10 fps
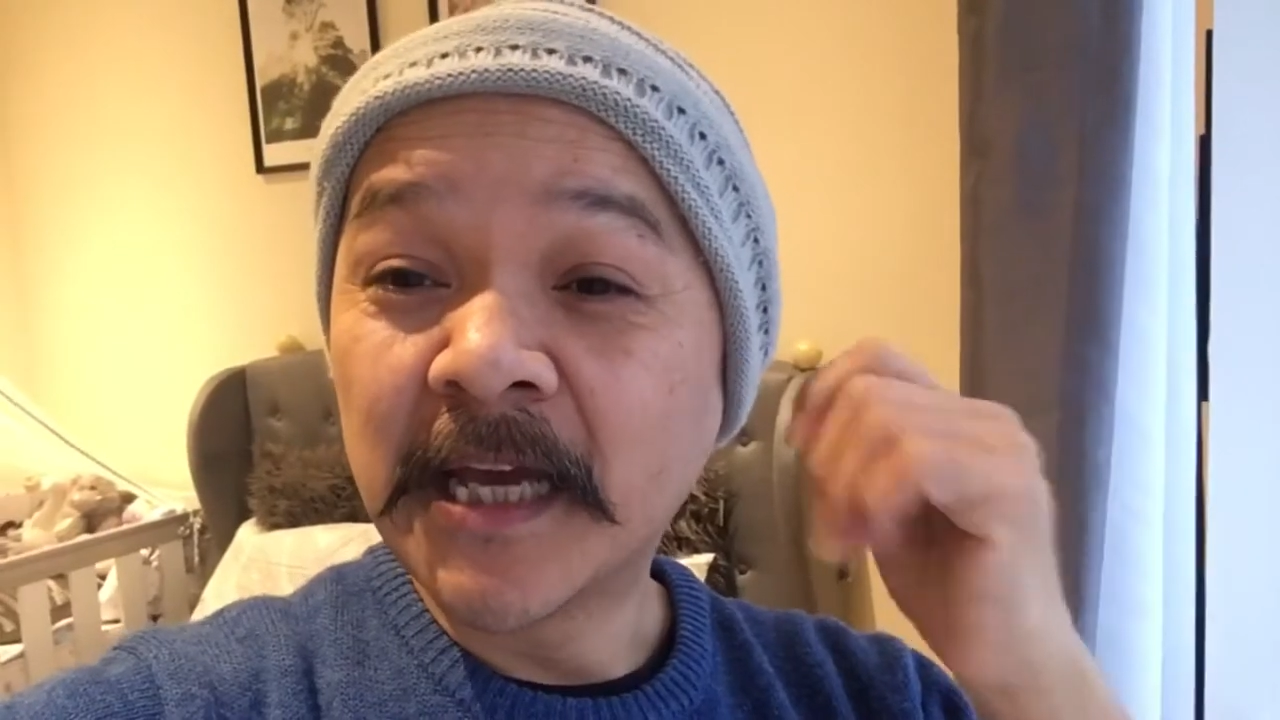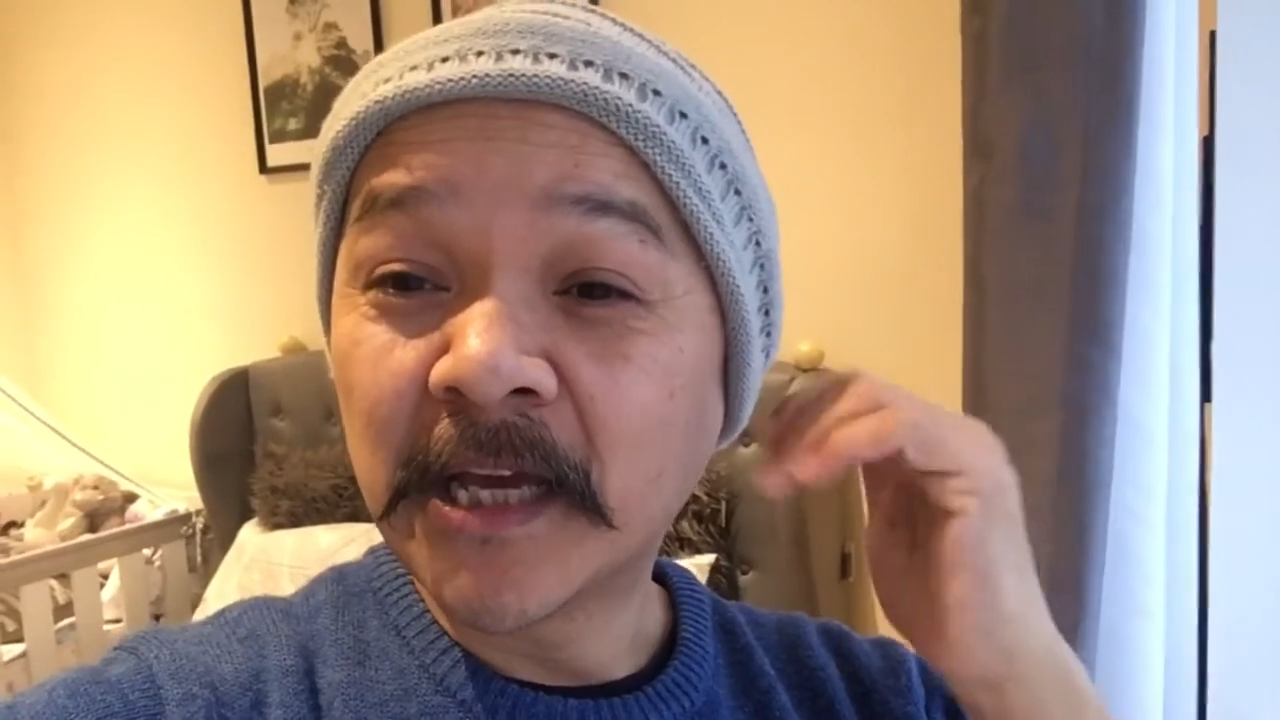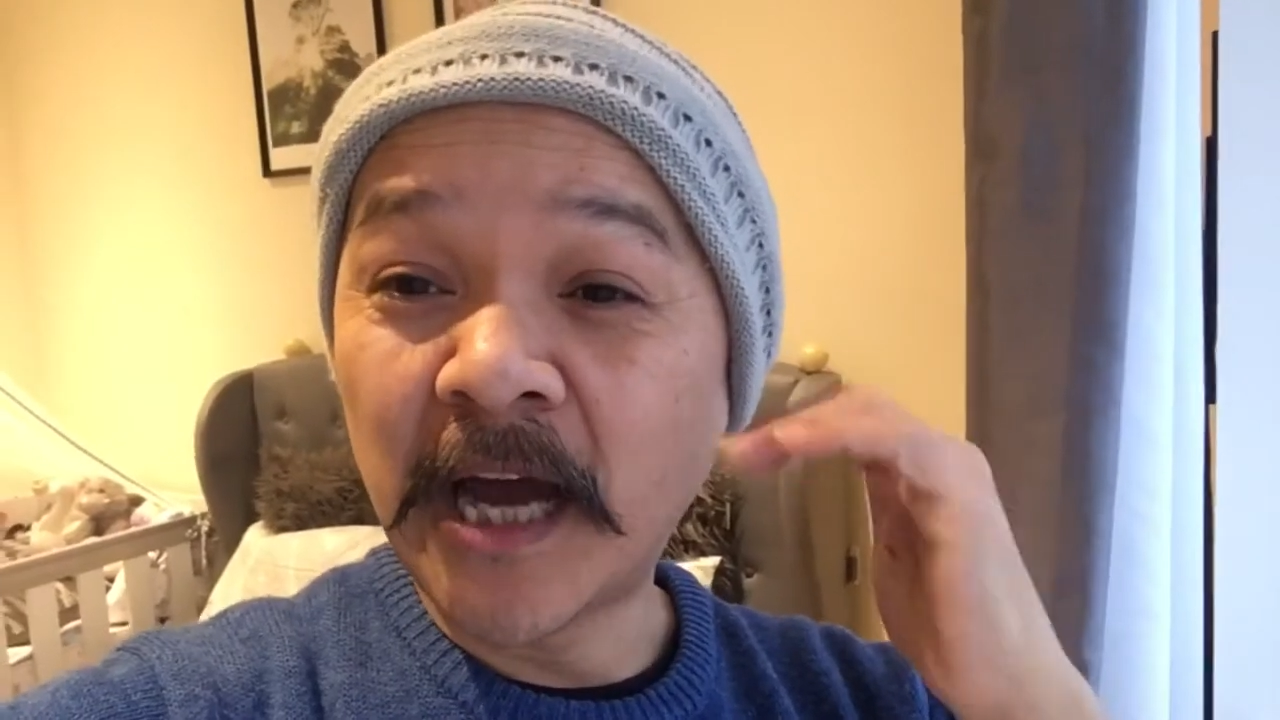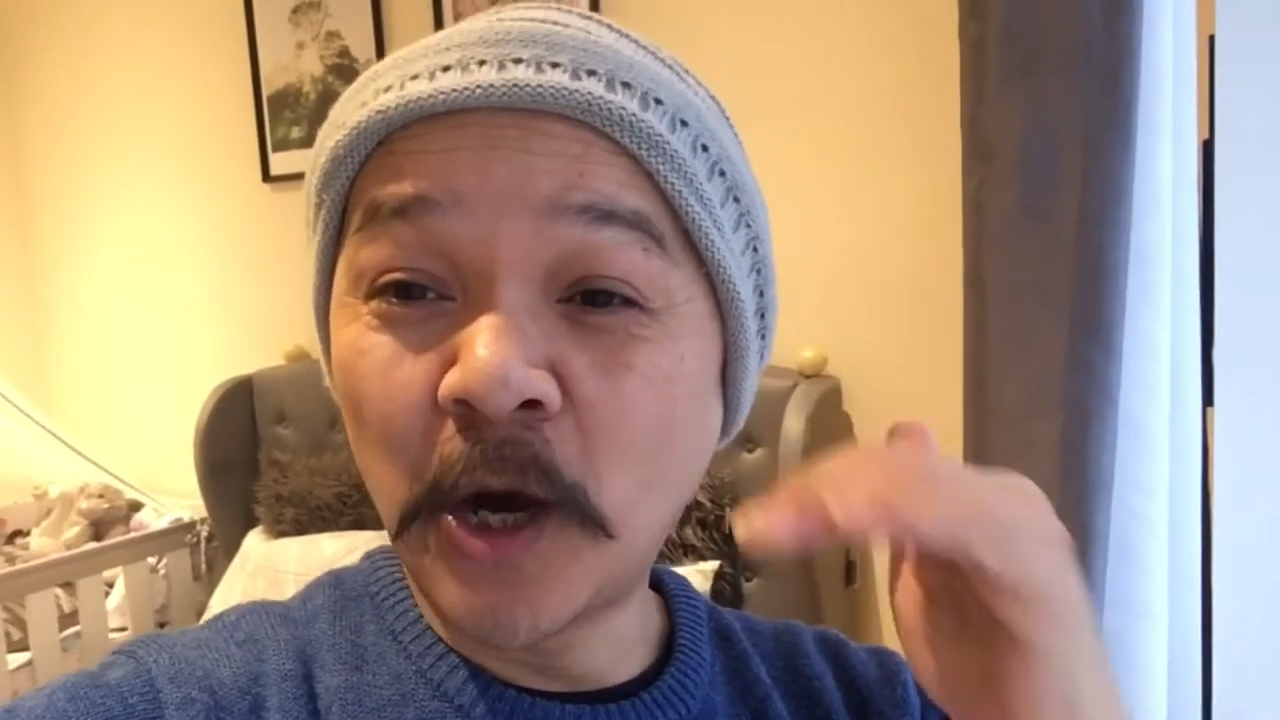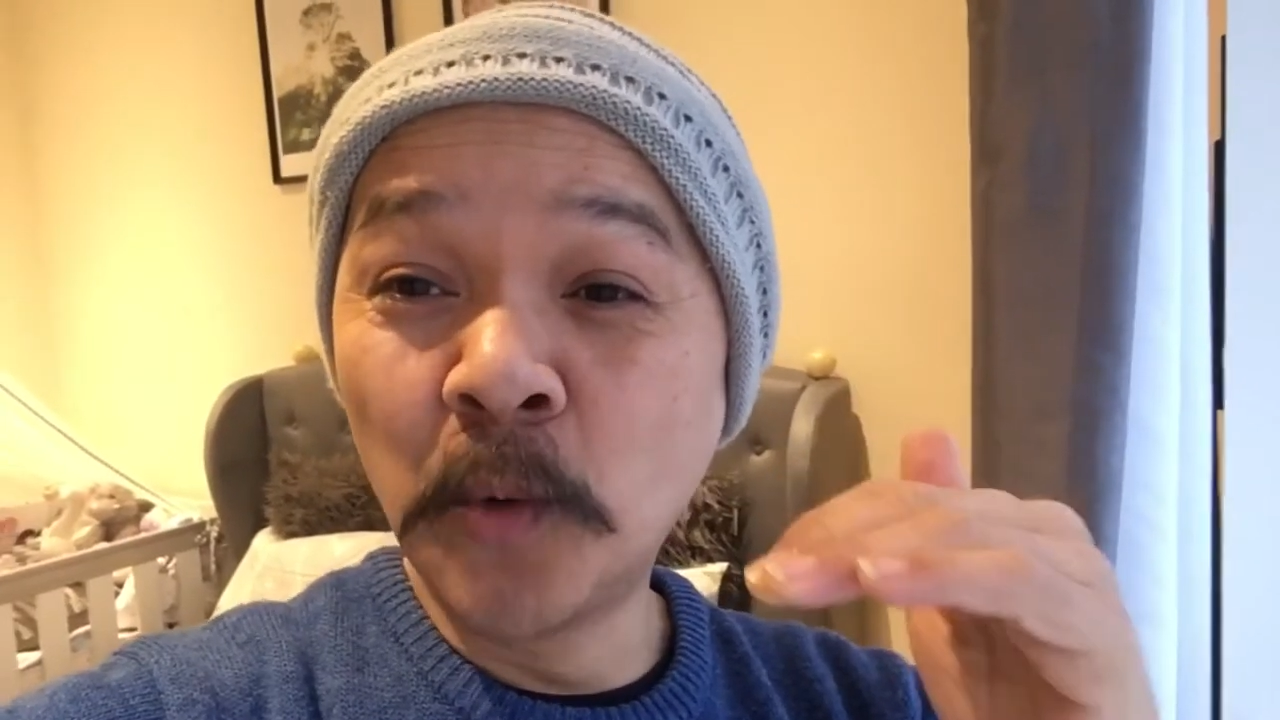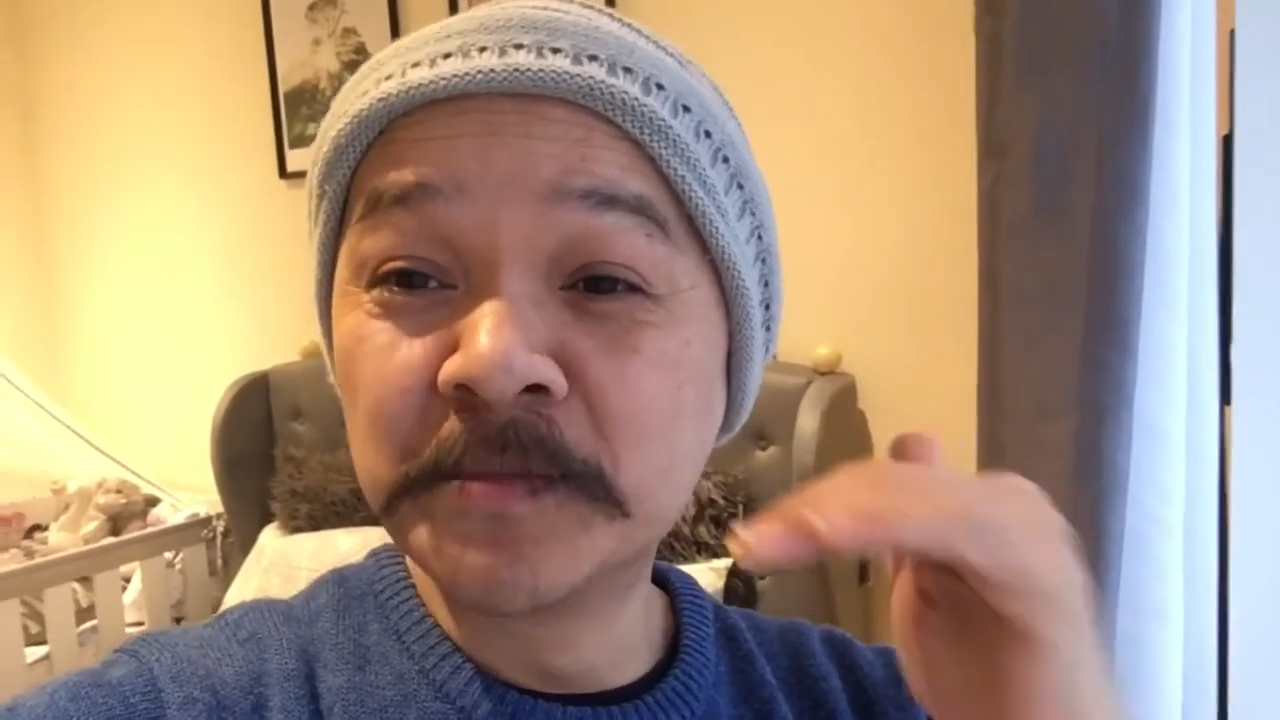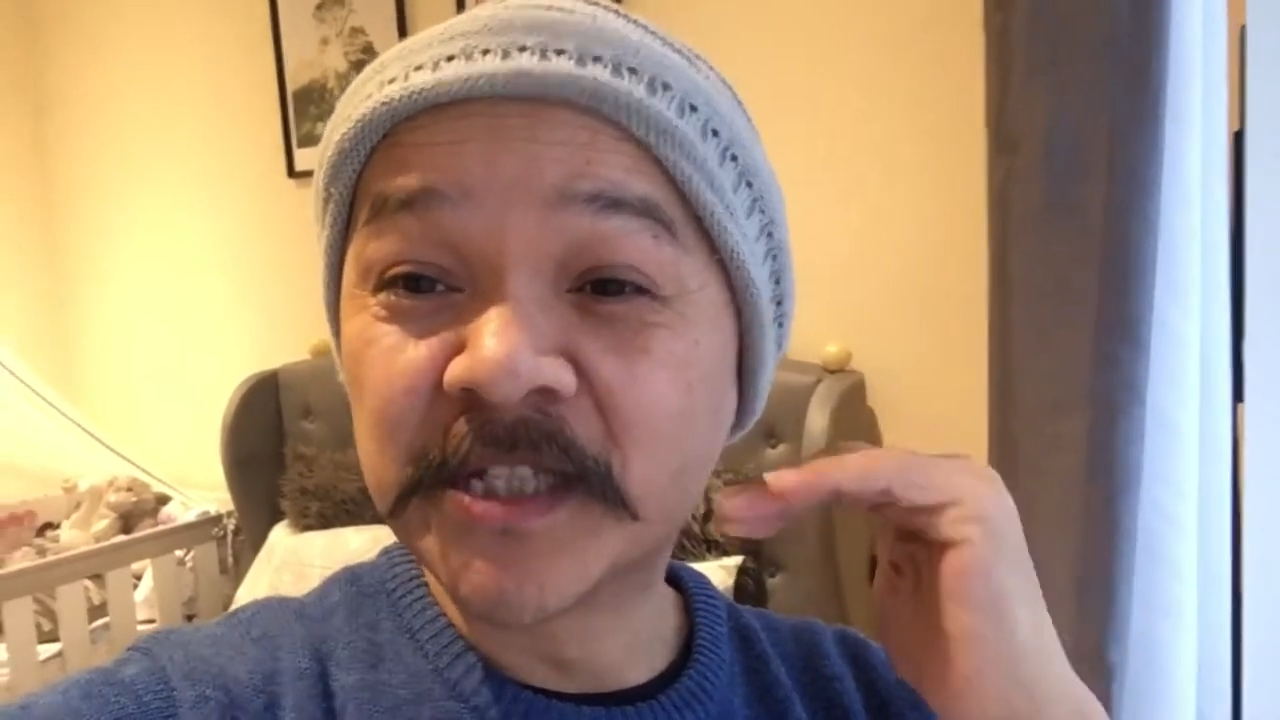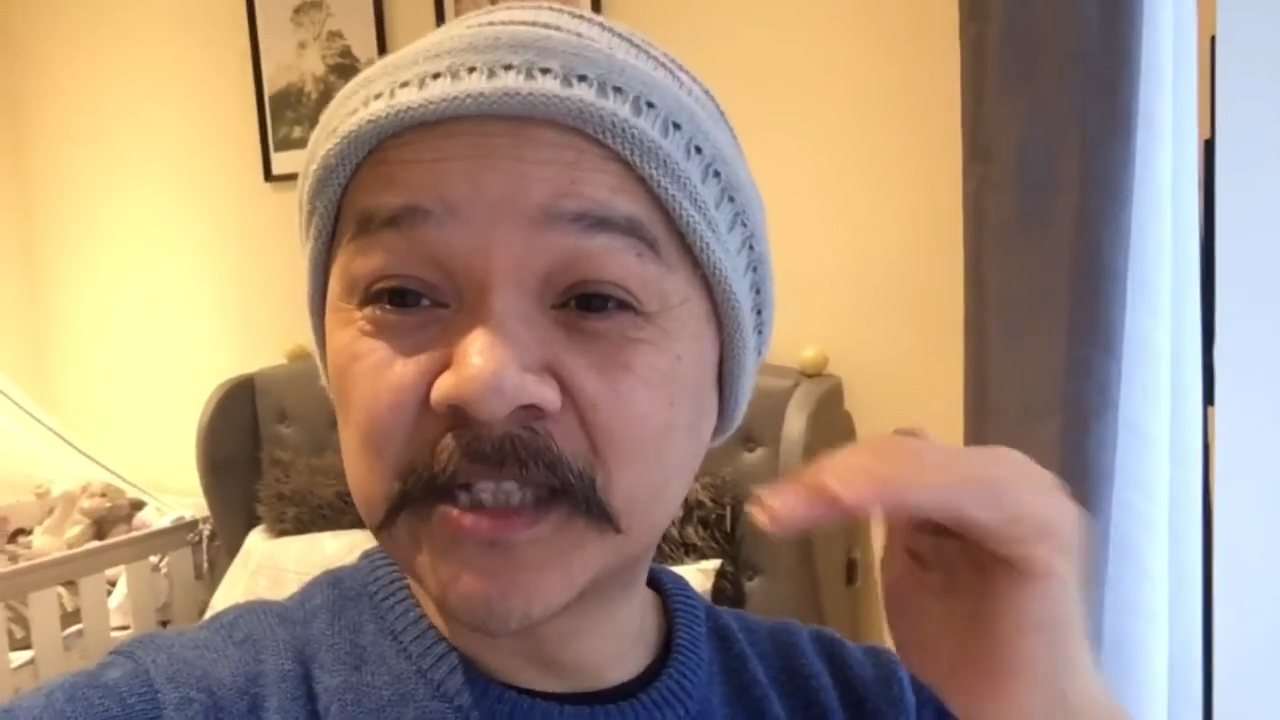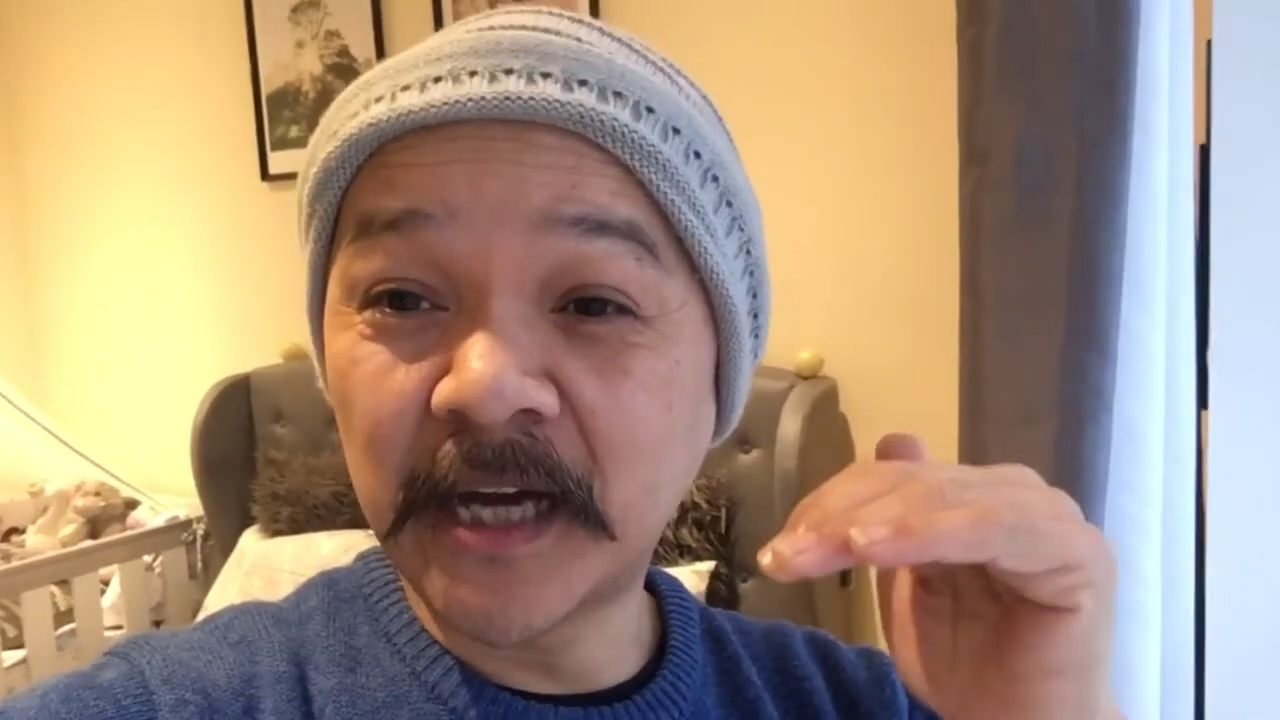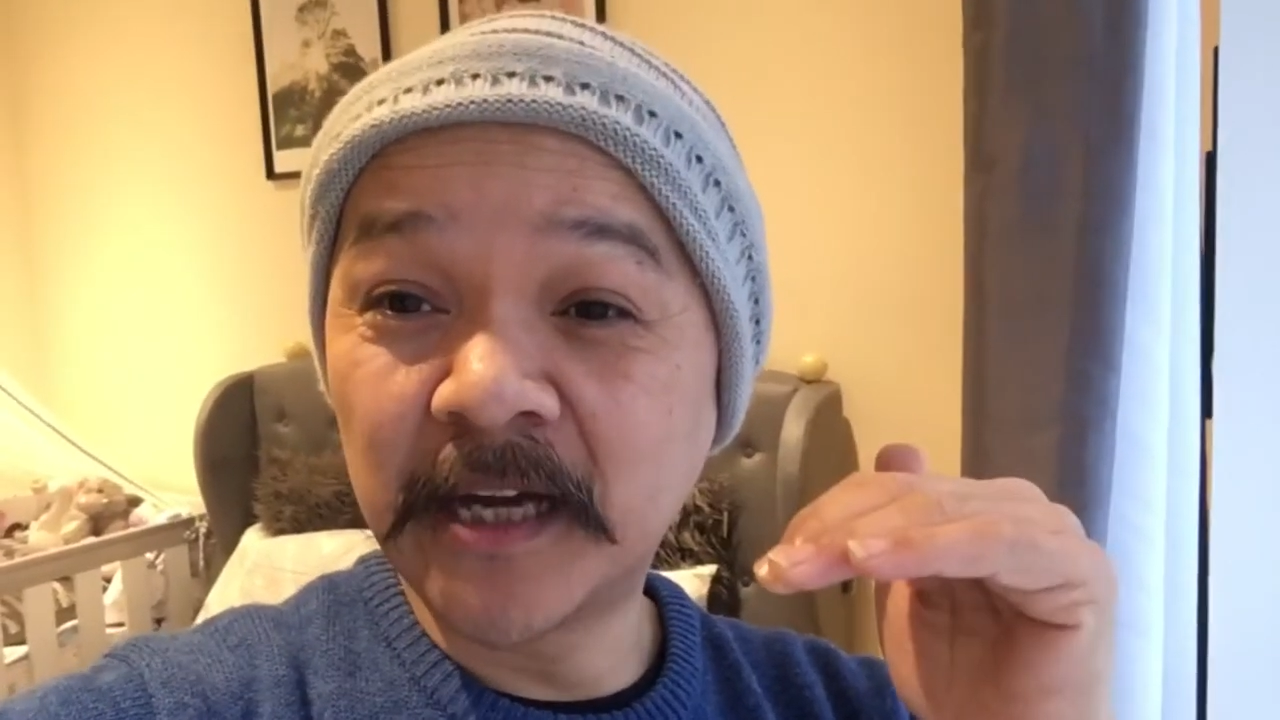Home
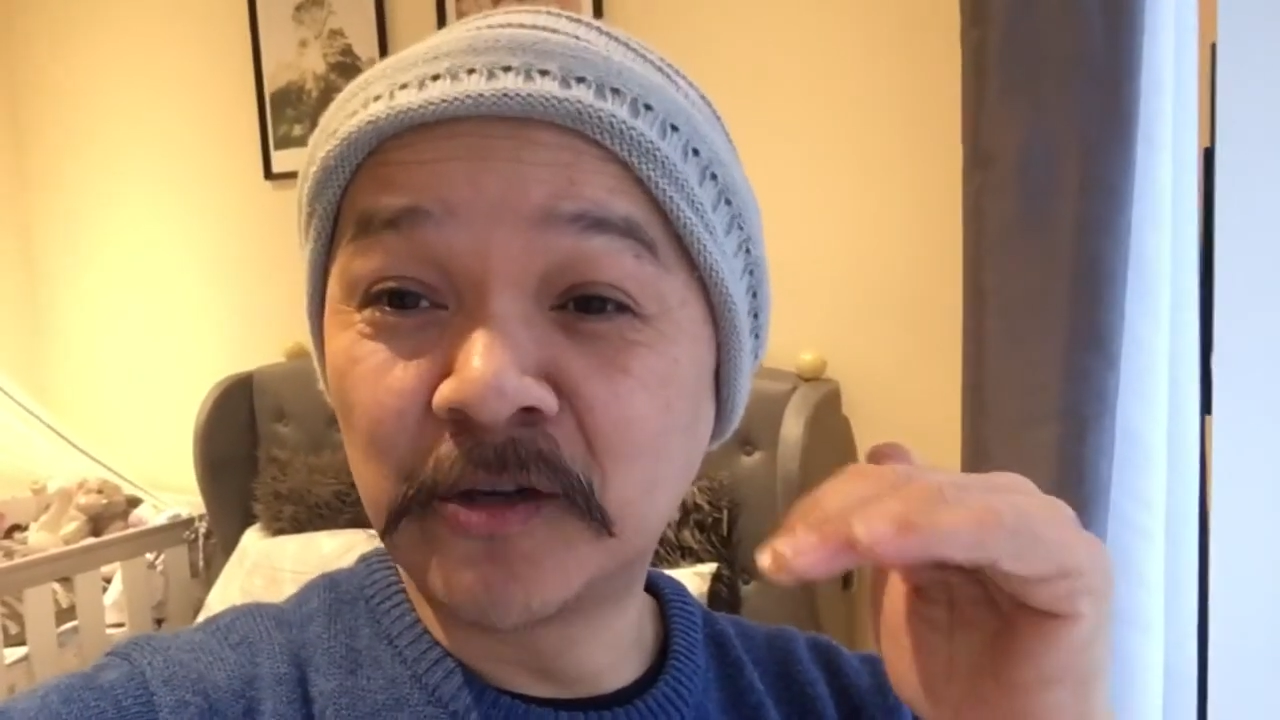style.